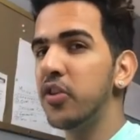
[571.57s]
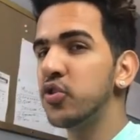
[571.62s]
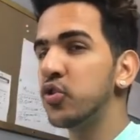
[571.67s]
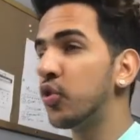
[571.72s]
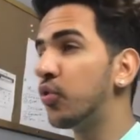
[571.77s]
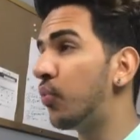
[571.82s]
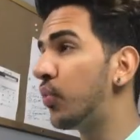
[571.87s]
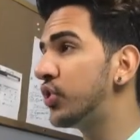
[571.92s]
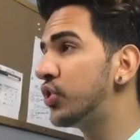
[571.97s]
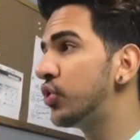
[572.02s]

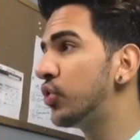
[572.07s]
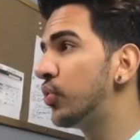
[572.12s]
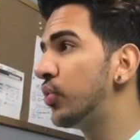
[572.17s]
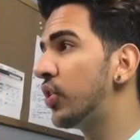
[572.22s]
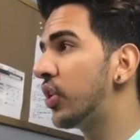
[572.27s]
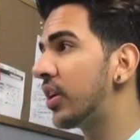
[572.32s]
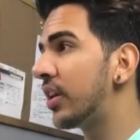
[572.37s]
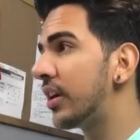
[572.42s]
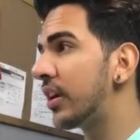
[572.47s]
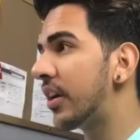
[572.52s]
So what you do, you
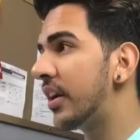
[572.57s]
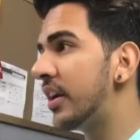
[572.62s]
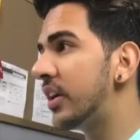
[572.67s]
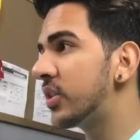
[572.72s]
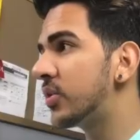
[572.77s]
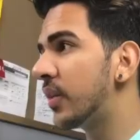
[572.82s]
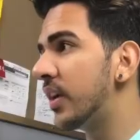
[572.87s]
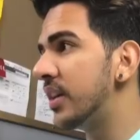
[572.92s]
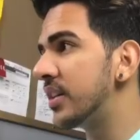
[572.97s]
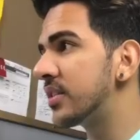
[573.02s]
click on it
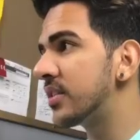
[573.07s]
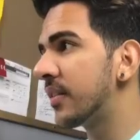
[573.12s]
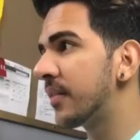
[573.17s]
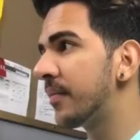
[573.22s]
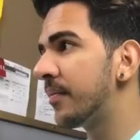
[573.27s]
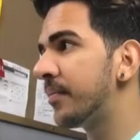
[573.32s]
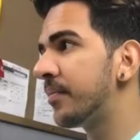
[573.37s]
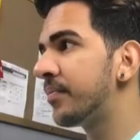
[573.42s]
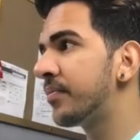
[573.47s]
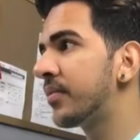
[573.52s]
twice.
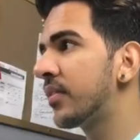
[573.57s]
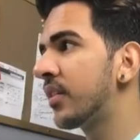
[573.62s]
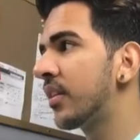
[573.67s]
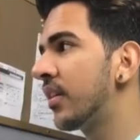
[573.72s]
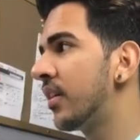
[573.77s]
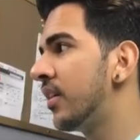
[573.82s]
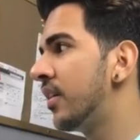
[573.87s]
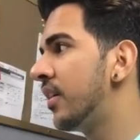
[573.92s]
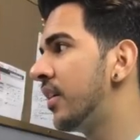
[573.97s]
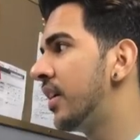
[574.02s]

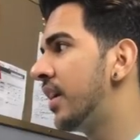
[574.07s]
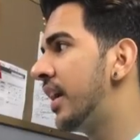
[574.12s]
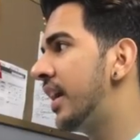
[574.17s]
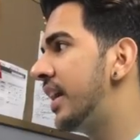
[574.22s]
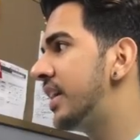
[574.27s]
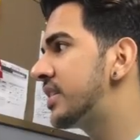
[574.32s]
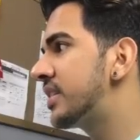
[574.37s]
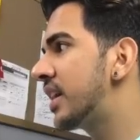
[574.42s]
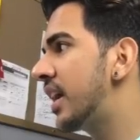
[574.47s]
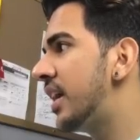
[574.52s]

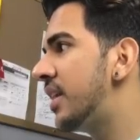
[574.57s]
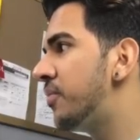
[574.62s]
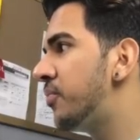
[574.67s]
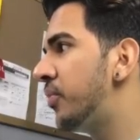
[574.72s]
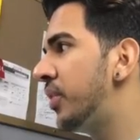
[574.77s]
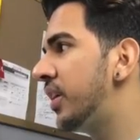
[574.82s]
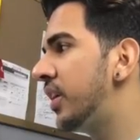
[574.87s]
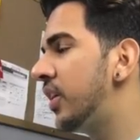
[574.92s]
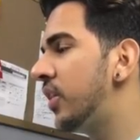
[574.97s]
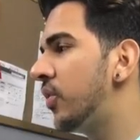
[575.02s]
It's gonna
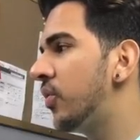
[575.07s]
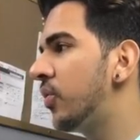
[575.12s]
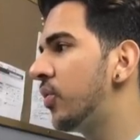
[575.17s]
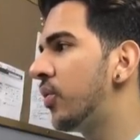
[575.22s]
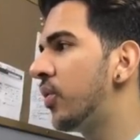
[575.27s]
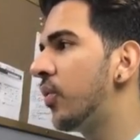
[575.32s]
bring you